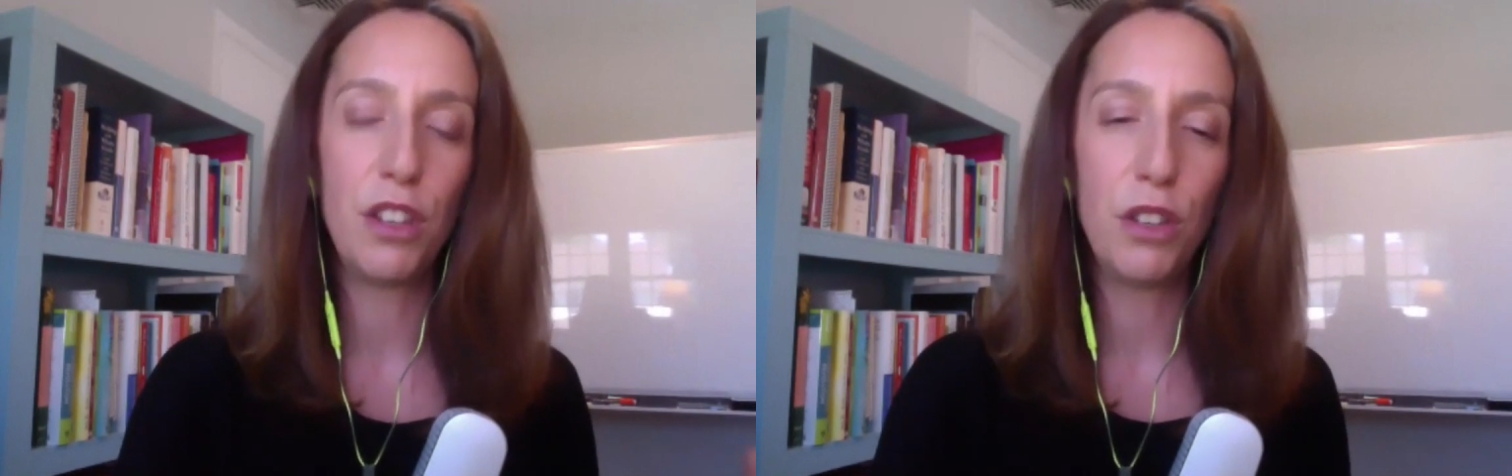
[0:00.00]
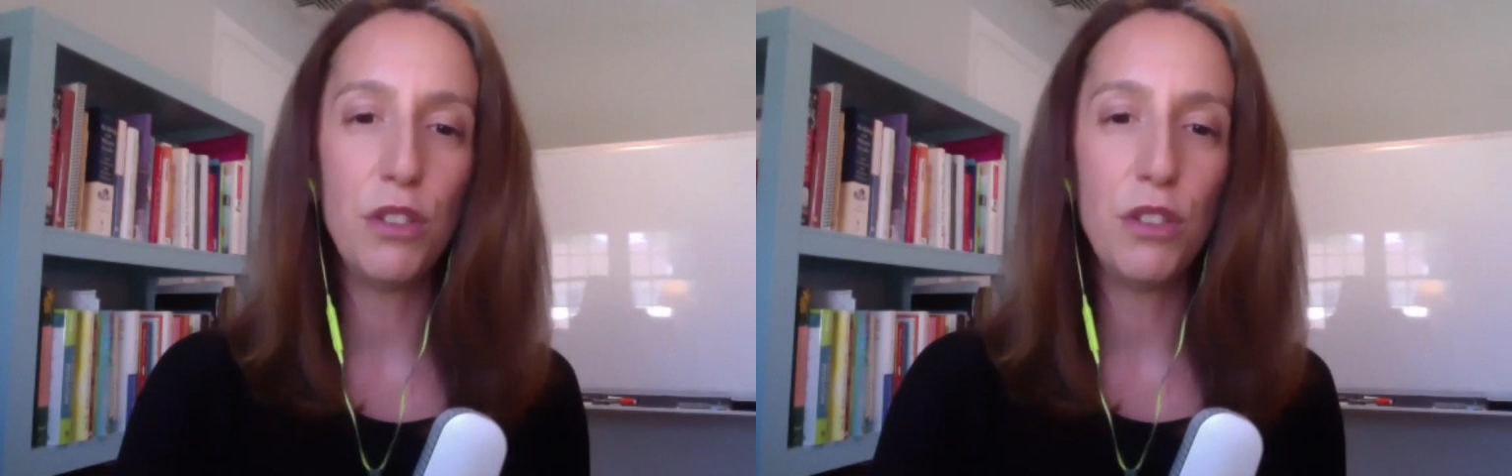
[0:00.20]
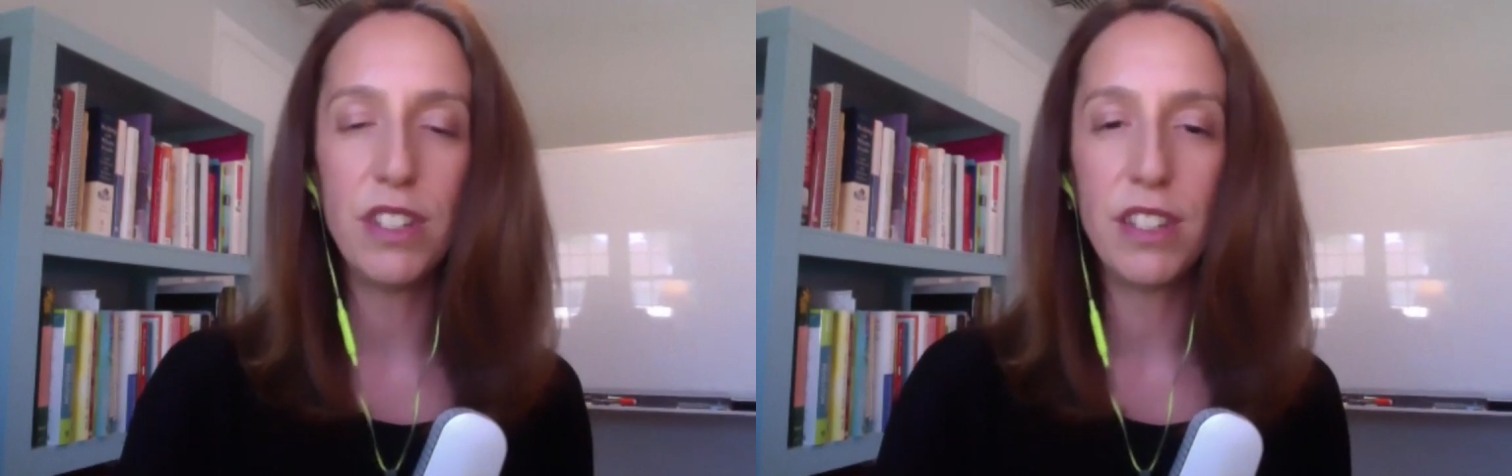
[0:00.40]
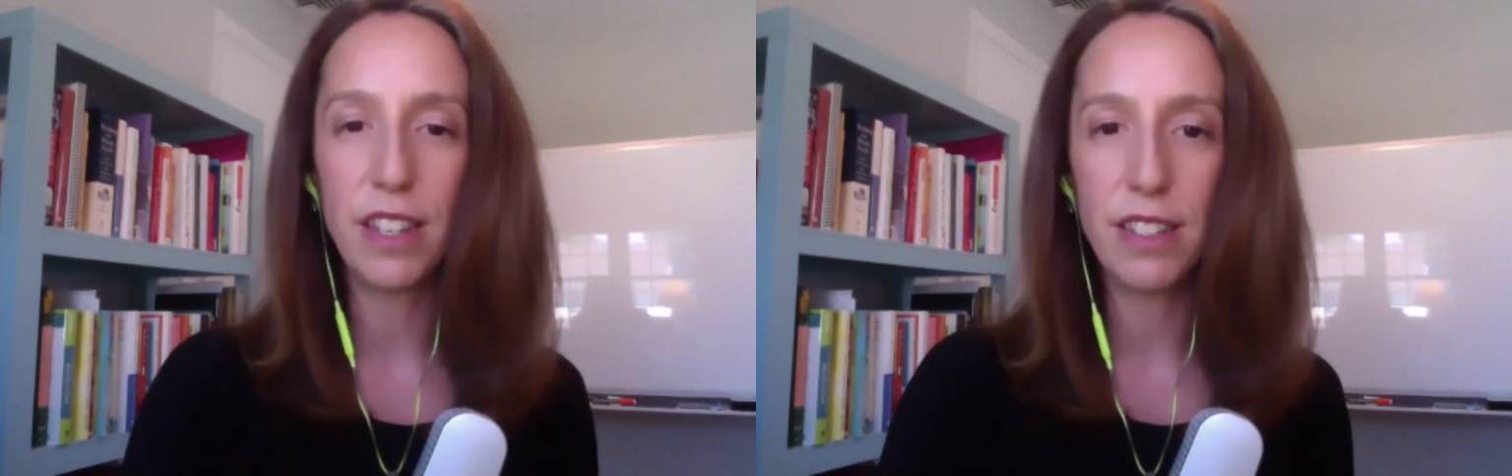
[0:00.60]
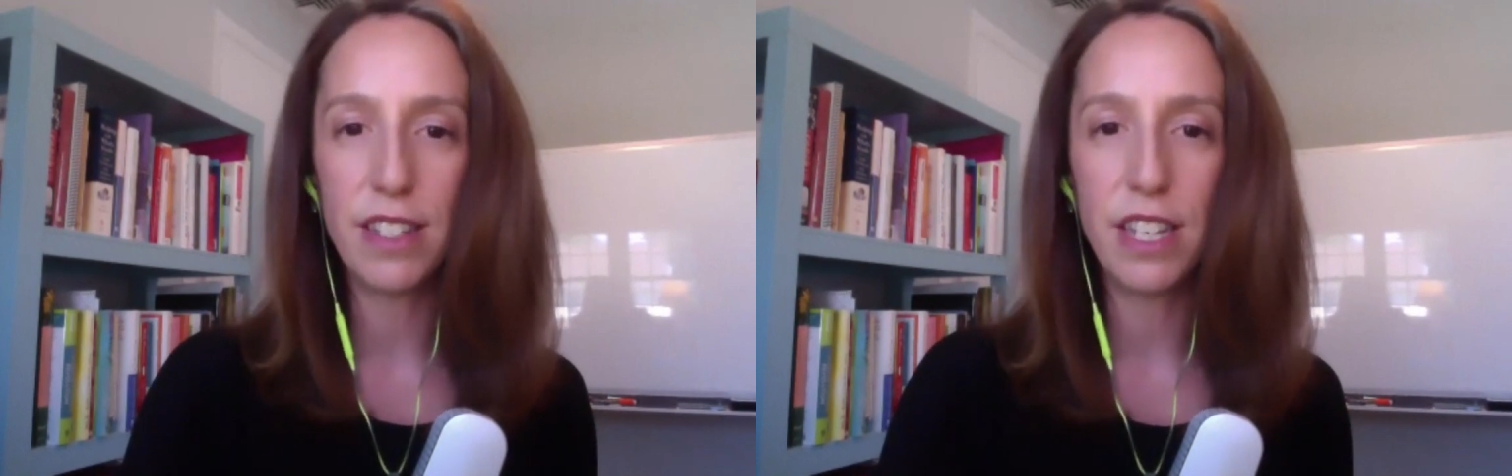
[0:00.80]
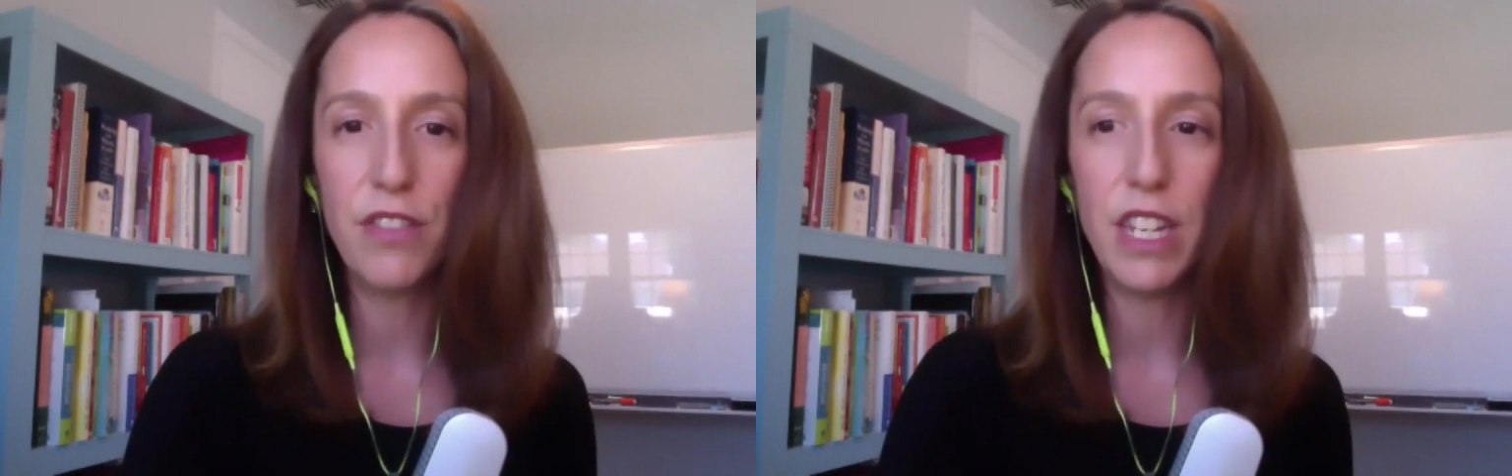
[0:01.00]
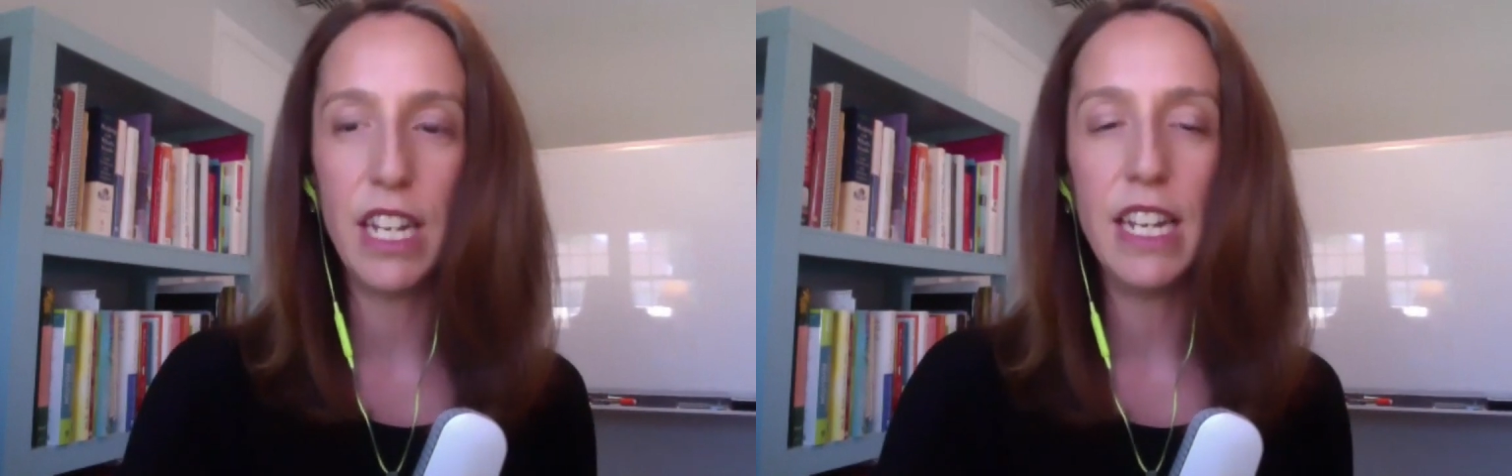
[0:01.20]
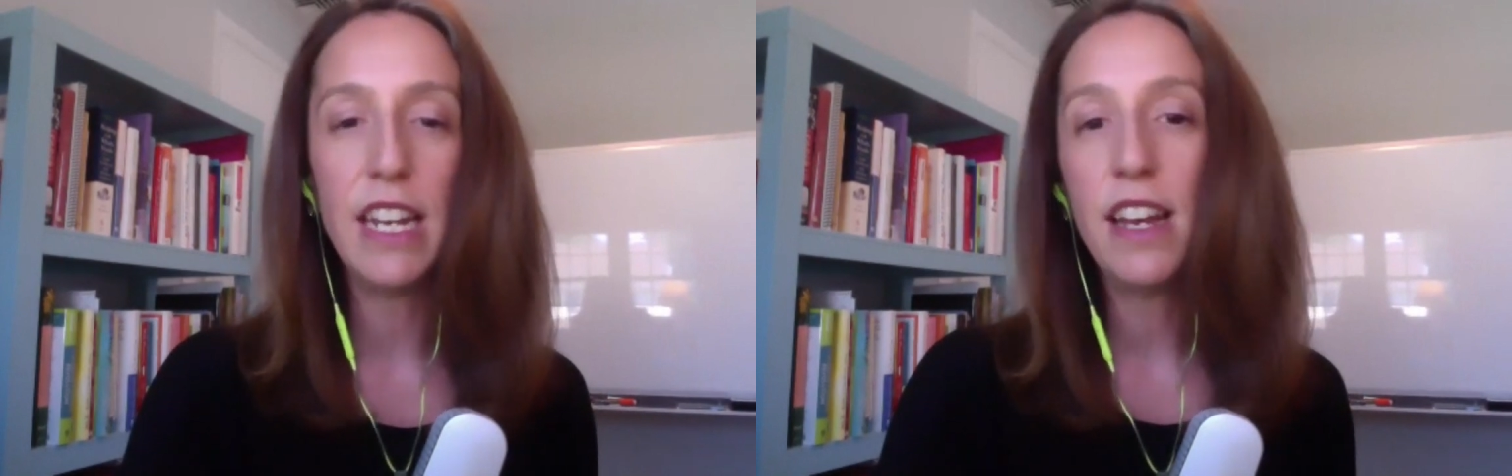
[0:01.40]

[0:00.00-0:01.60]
gluten sensitivity,